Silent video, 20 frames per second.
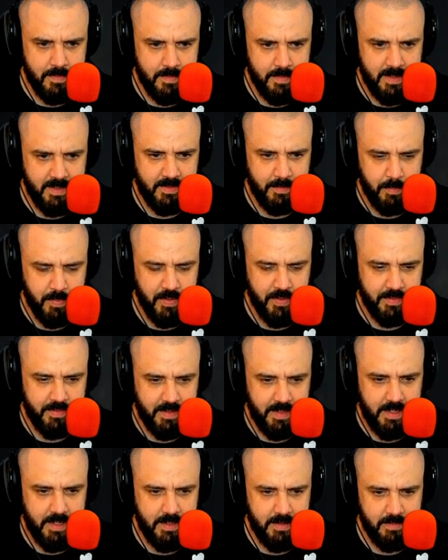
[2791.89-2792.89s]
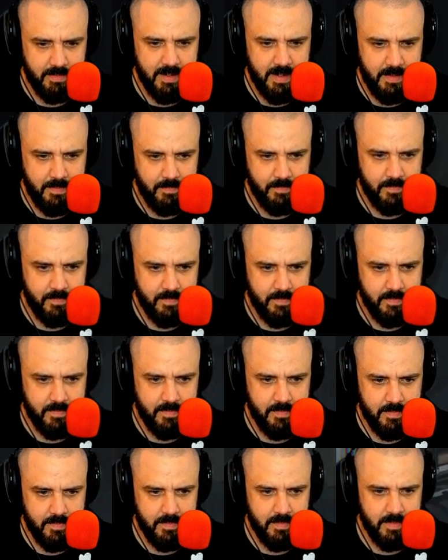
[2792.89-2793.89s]
It's a pussy. Okay.
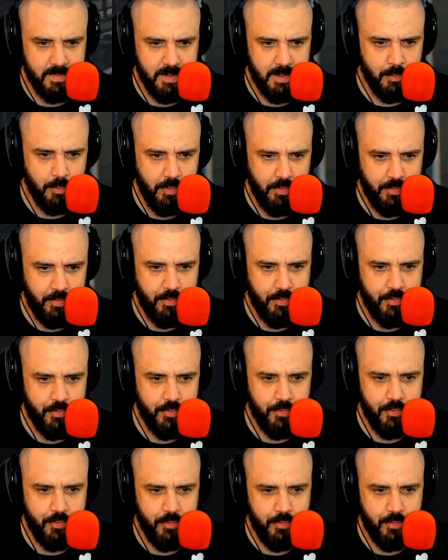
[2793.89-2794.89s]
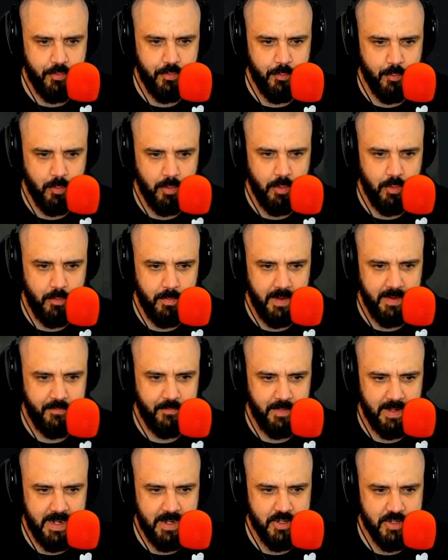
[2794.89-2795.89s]
Are you still talking about my mom? Throw my
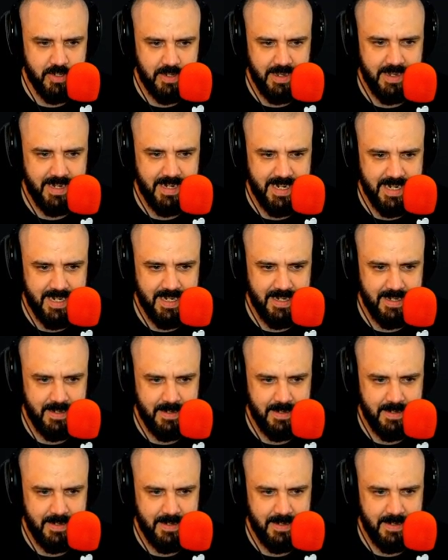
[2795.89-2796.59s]
flashlight at it.